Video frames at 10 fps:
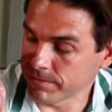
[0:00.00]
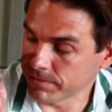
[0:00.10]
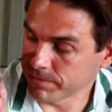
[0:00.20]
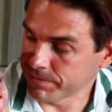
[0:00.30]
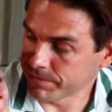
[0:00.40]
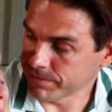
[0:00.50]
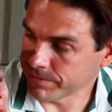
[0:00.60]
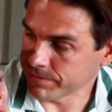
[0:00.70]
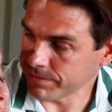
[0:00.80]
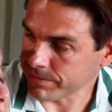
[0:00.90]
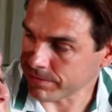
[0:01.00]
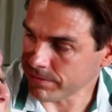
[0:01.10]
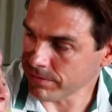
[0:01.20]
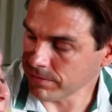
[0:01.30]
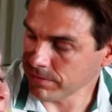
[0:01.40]

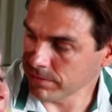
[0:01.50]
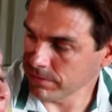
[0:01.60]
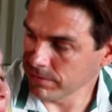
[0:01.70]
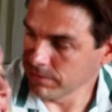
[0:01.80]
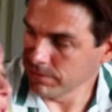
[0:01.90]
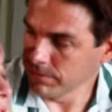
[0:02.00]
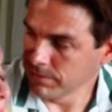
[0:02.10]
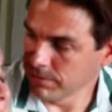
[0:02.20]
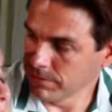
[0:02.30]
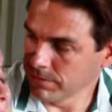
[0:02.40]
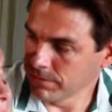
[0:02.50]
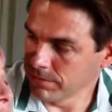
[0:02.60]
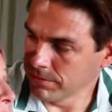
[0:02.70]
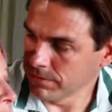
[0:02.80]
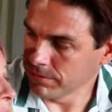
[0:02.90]

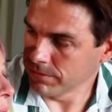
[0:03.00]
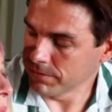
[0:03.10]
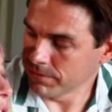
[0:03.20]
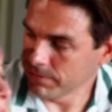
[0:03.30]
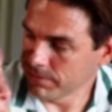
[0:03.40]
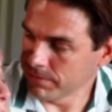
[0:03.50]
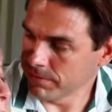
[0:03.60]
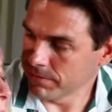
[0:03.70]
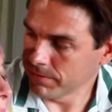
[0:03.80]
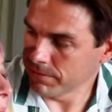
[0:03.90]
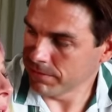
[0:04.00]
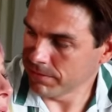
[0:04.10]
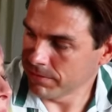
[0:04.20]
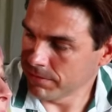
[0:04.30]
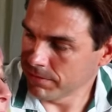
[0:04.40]

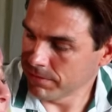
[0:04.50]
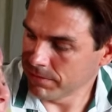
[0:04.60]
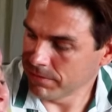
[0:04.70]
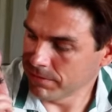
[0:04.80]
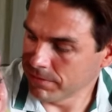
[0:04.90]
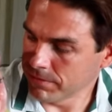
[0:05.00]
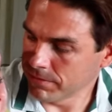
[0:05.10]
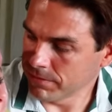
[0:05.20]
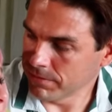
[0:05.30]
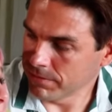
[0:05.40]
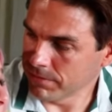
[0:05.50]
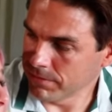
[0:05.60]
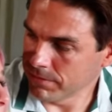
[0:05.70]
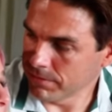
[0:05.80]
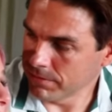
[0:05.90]

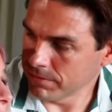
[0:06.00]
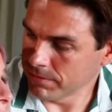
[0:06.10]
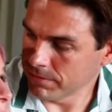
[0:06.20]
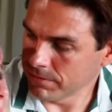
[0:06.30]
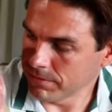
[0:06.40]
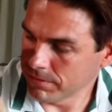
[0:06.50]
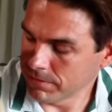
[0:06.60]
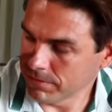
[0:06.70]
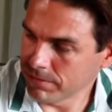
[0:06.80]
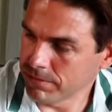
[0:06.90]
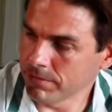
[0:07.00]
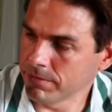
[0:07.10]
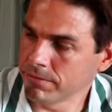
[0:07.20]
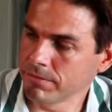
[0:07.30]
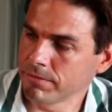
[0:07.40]

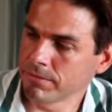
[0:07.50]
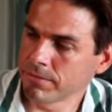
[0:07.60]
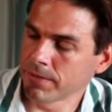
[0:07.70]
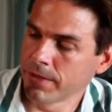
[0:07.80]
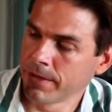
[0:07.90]
[no speech]